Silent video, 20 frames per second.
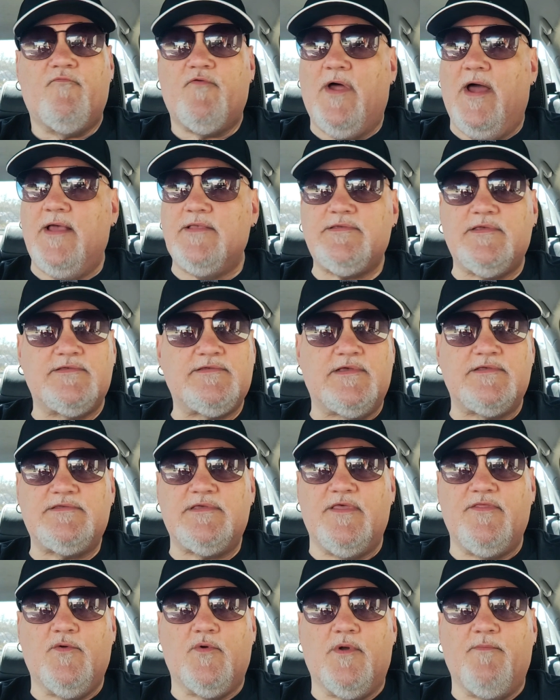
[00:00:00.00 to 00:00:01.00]
Fries, as I
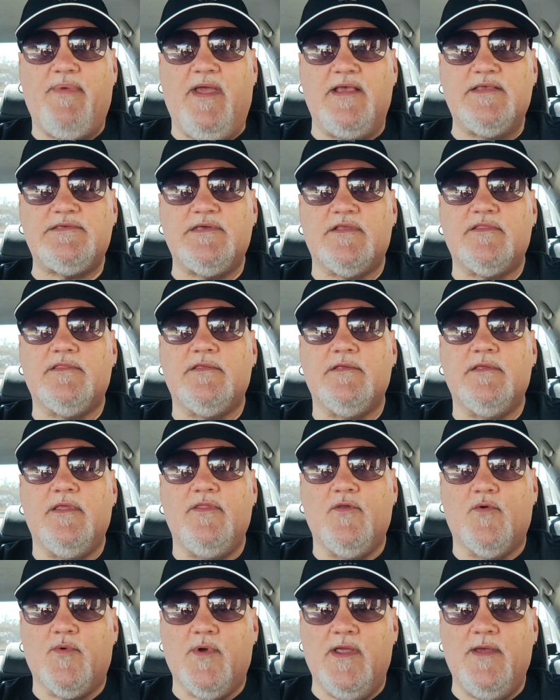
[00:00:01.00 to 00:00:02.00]
said, they were basic.
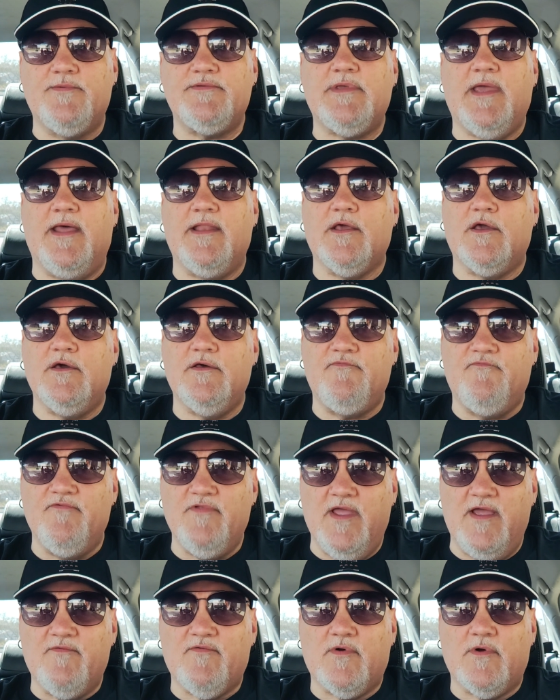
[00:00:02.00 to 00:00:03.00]
And the ribs had a good
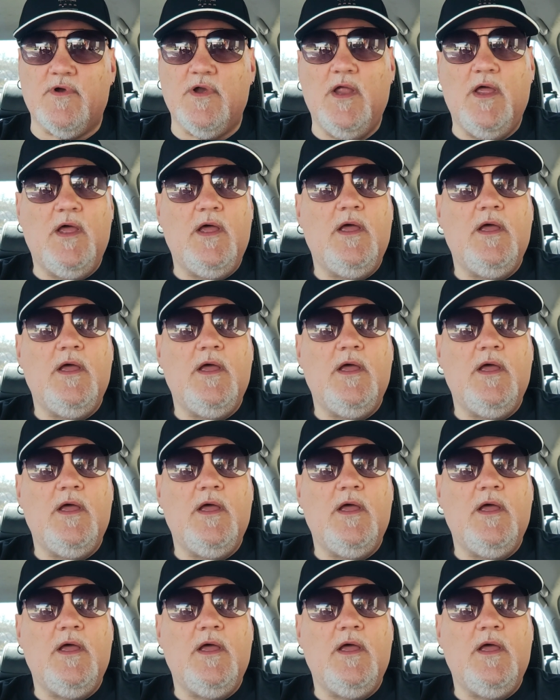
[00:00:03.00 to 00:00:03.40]
flavor,